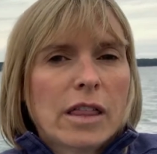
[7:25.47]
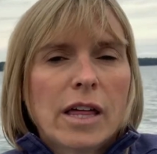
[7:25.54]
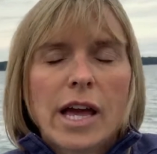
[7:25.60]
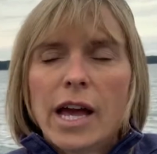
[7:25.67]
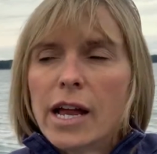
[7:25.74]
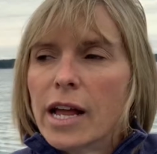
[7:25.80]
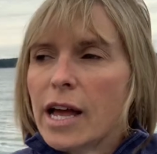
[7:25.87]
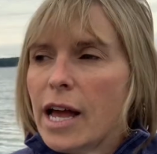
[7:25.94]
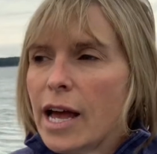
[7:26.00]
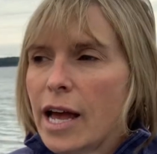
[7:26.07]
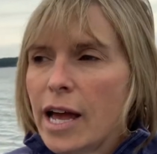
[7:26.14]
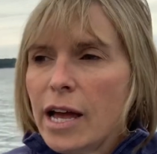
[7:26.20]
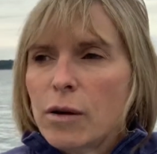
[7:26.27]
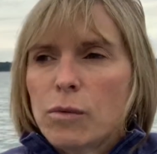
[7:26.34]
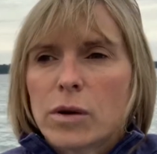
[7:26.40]
That
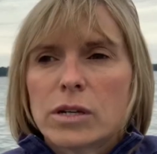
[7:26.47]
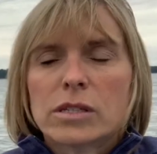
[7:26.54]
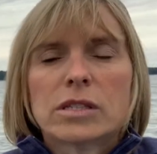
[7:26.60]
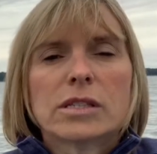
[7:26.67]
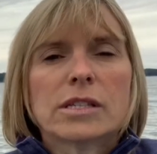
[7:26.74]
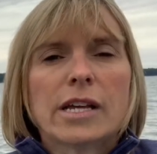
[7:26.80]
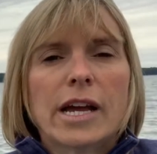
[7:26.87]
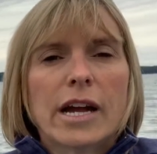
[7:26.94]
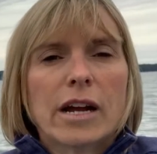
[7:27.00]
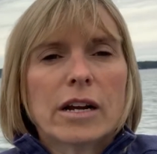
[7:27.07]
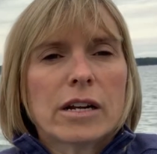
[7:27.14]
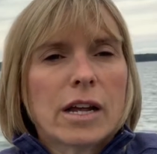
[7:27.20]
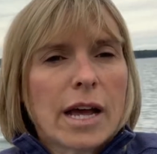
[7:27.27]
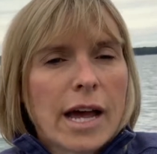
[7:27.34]
guy was scared